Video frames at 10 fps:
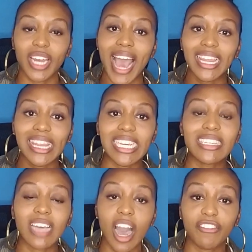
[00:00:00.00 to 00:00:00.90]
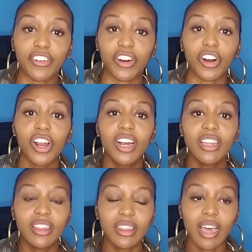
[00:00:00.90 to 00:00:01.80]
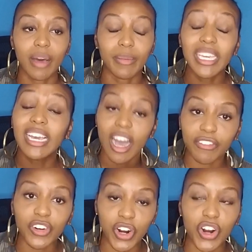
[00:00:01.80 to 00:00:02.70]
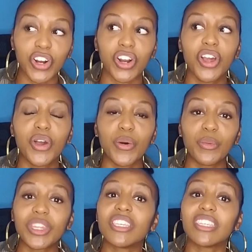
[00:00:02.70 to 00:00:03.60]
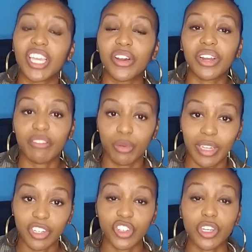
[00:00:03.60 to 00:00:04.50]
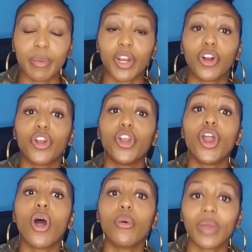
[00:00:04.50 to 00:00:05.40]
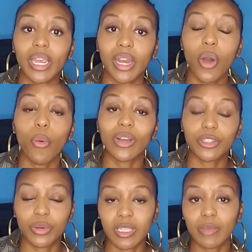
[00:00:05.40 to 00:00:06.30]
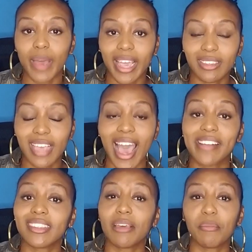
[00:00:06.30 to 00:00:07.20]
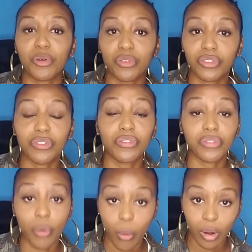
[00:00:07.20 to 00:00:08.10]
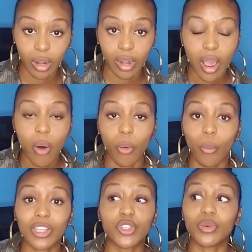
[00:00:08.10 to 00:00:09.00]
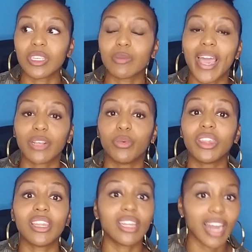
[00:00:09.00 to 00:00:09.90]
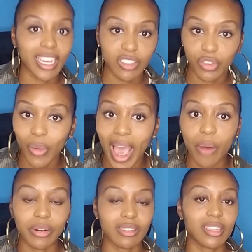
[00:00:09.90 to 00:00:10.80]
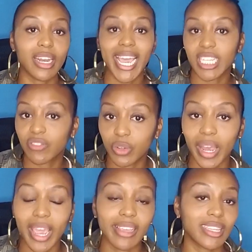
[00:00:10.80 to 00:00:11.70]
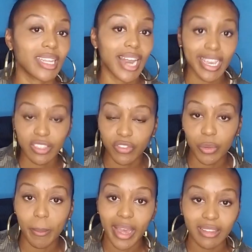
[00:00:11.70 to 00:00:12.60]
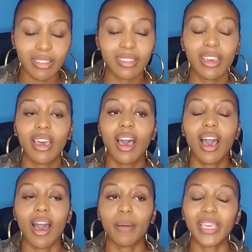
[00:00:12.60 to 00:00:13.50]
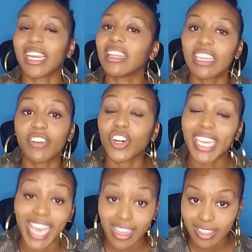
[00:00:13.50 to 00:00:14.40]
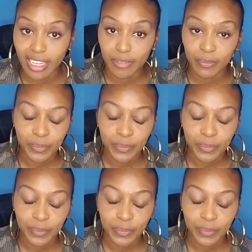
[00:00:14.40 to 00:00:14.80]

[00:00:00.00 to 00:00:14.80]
at least he covered her with the security of the relationship and her knowing what to expect as they moved forward, or what to expect within the next few hours, the next few days, the next few months. He didn't leave her guessing.